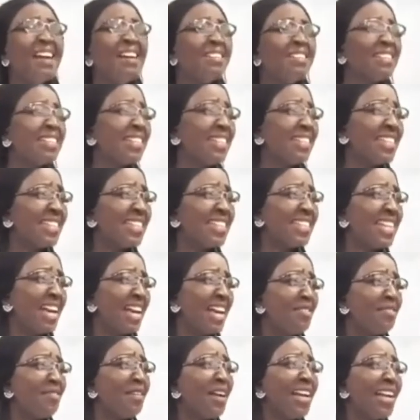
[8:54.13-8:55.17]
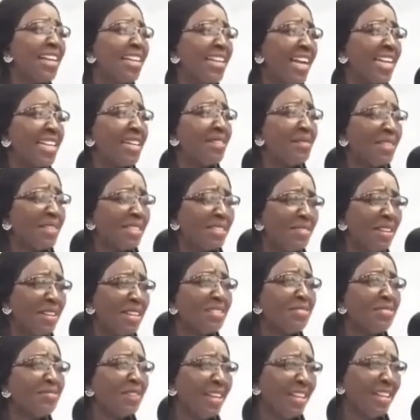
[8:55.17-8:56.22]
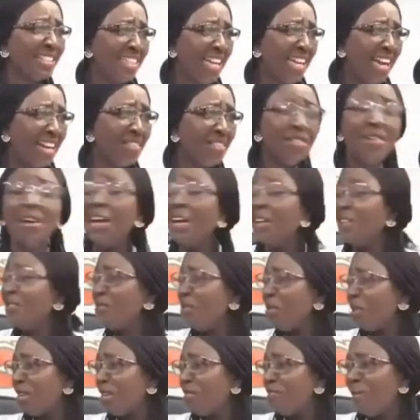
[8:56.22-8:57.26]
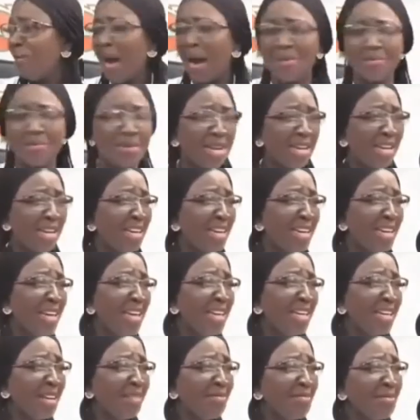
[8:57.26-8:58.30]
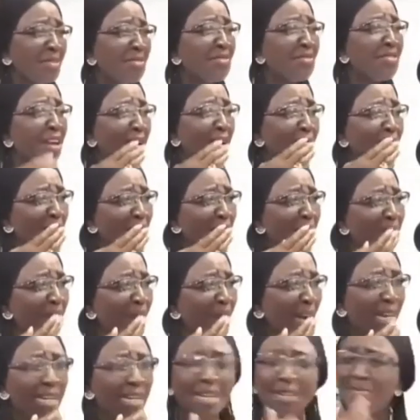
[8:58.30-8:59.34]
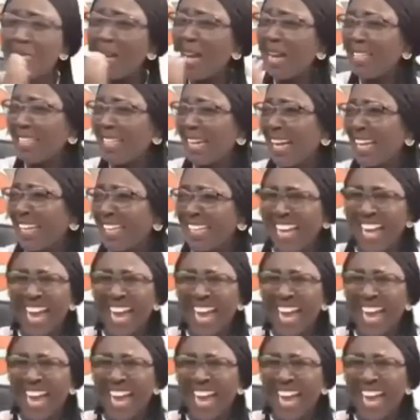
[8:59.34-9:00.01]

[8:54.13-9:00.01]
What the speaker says: said this year, I didn't watch me a Valentine. No, the mammy, Nam de Chairman, Numka Clemente.